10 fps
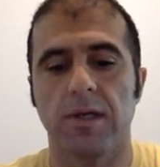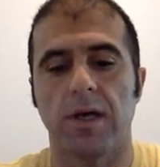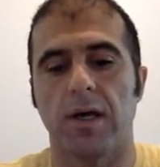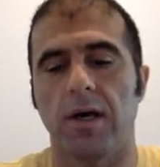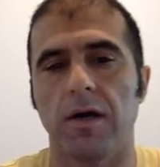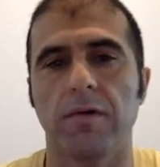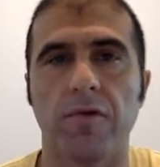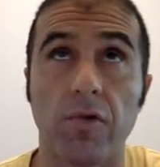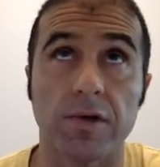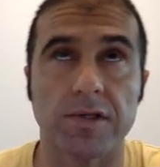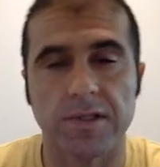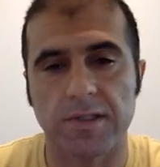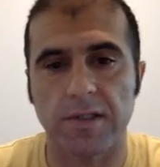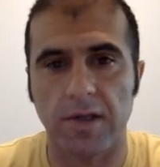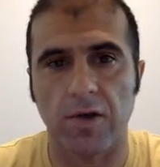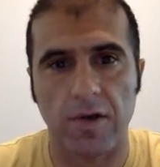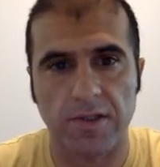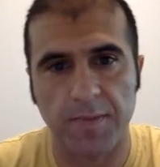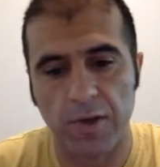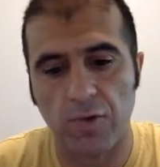Uh, of course, there are
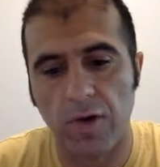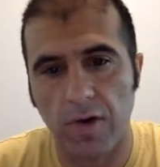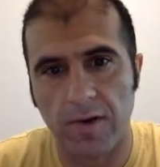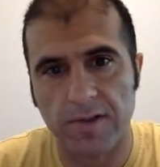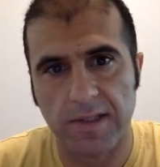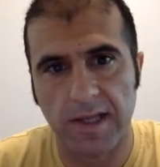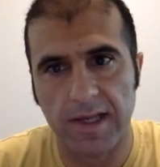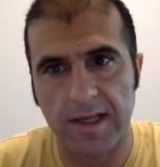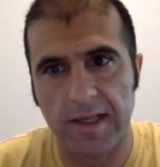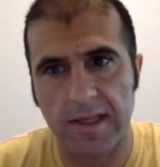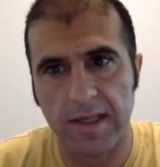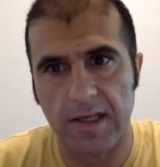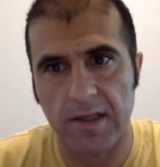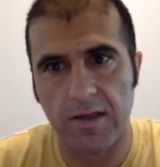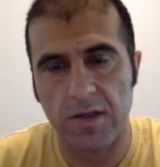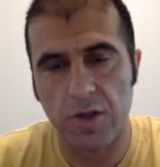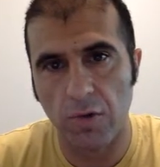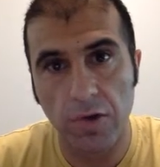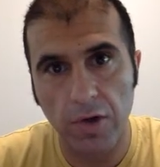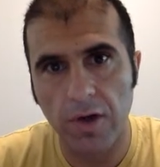special cards like the
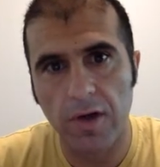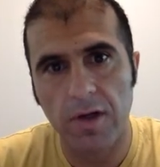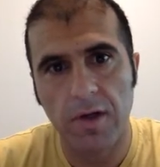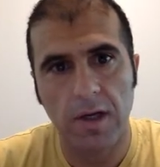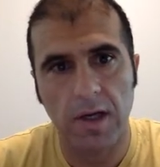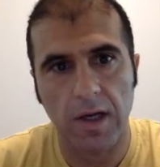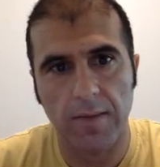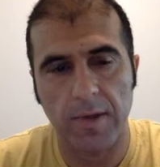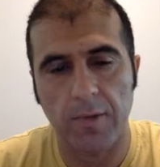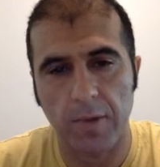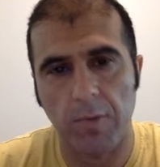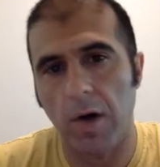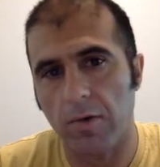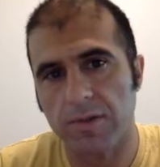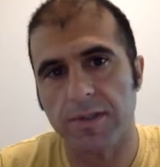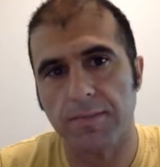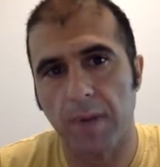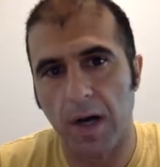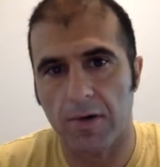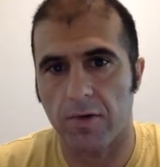Joker, uh, but we won't
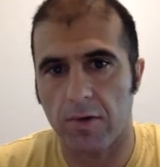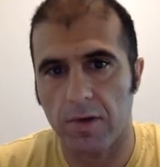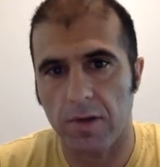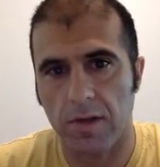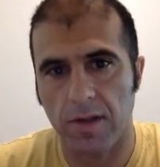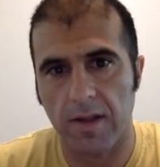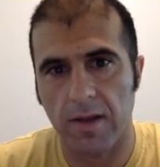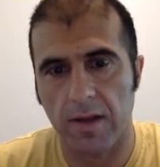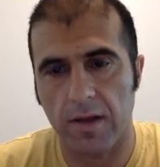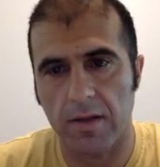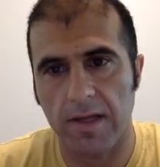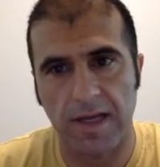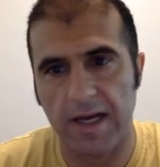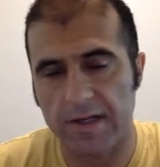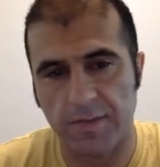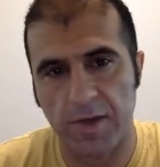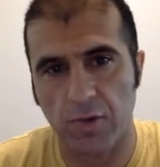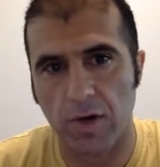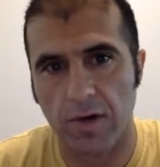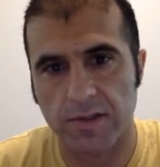model the, any kind of special
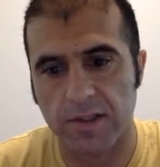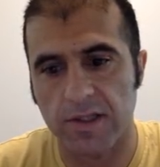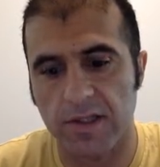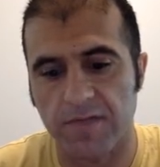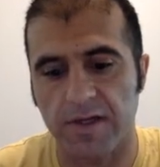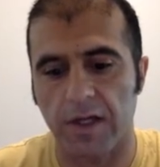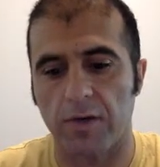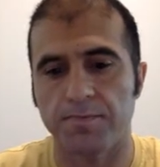cards in this video.